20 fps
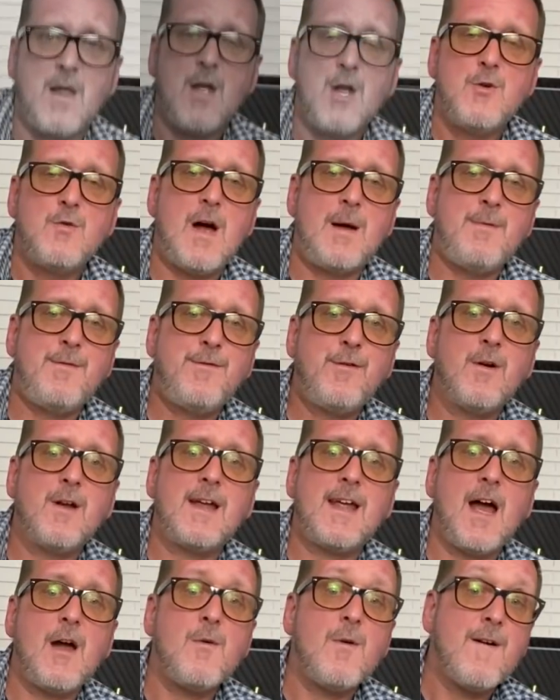Right, before I
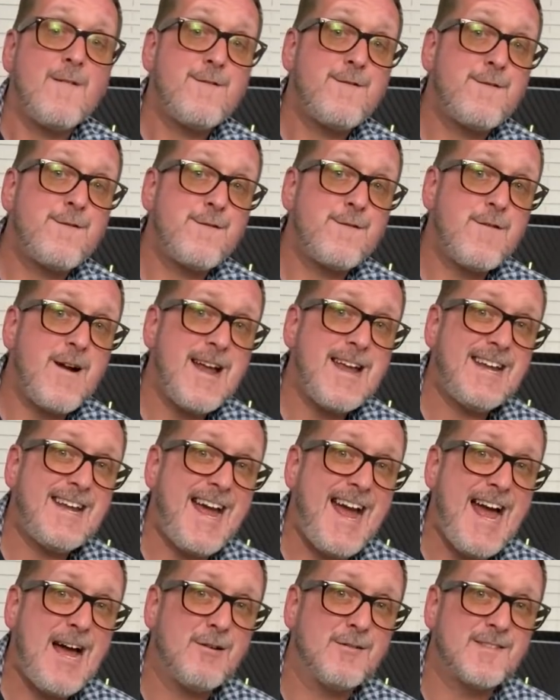go, Frank
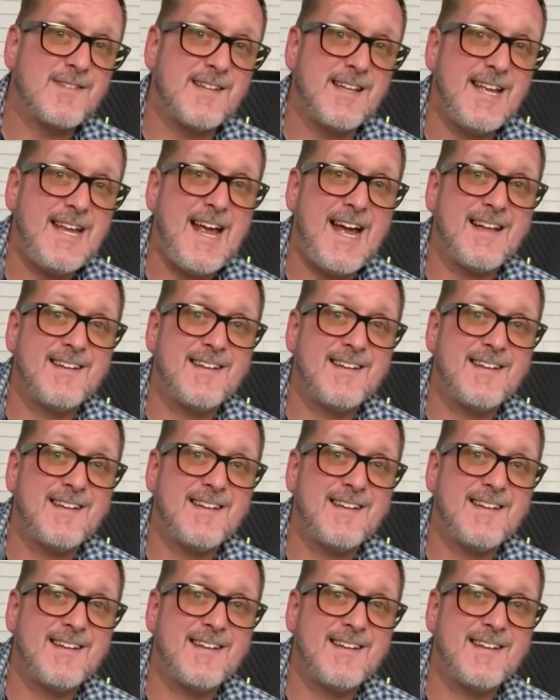Housley